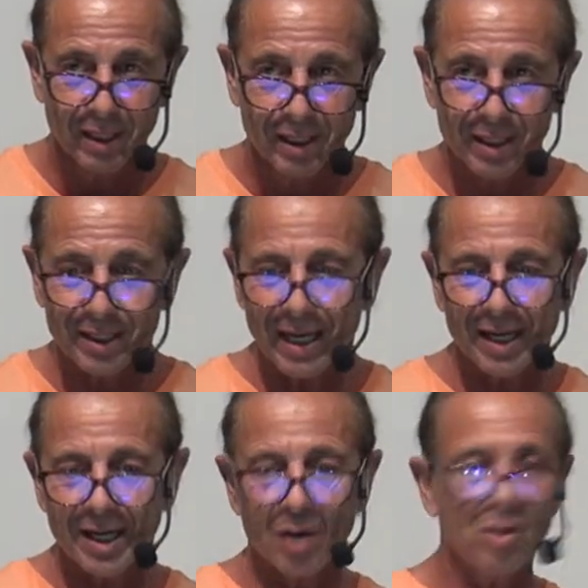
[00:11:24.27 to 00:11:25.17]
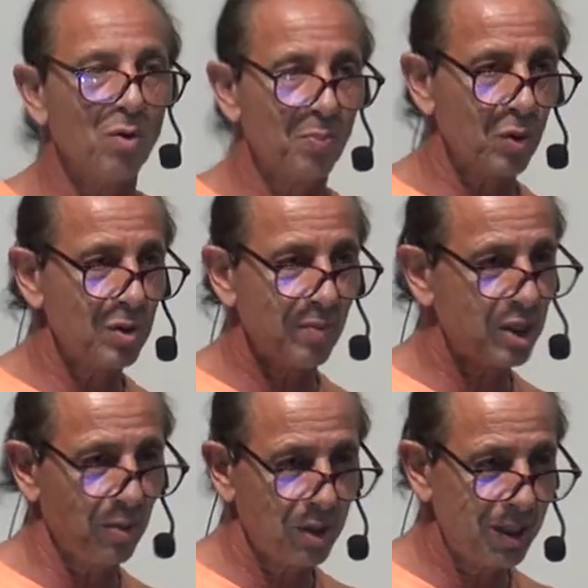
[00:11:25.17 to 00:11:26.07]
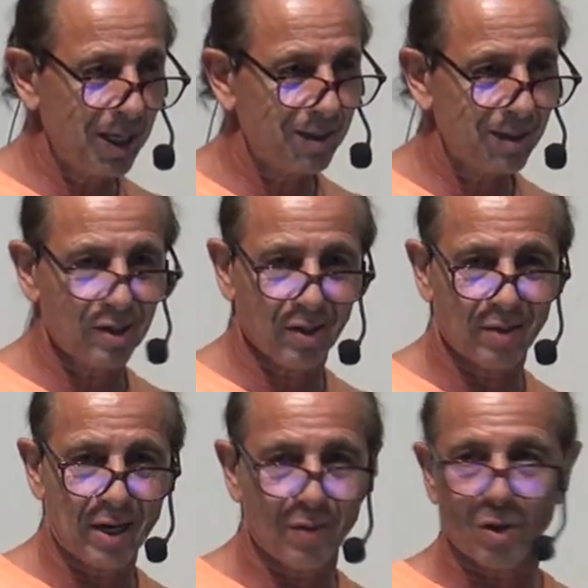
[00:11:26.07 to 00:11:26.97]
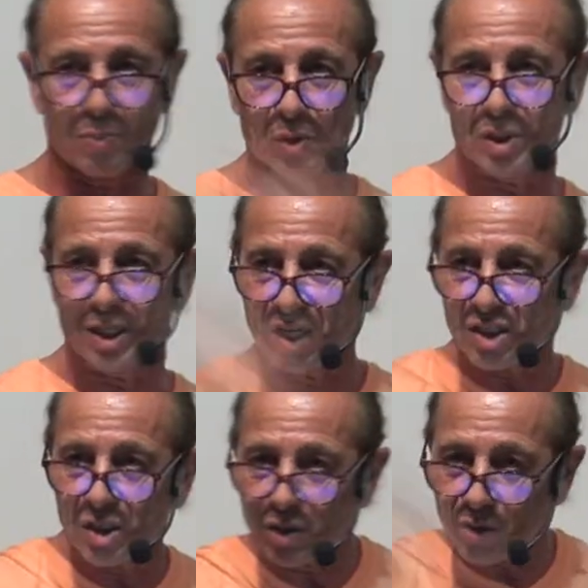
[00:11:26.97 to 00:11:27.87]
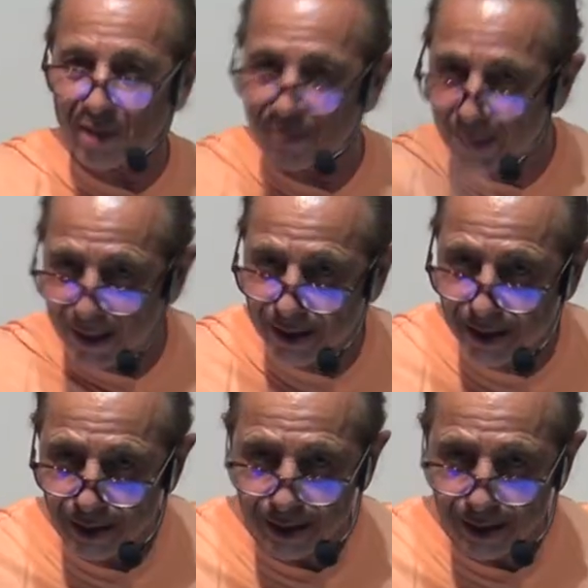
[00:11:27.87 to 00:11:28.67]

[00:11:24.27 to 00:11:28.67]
This is not an area where a person makes a mistake. This is an area where a person constantly repeats.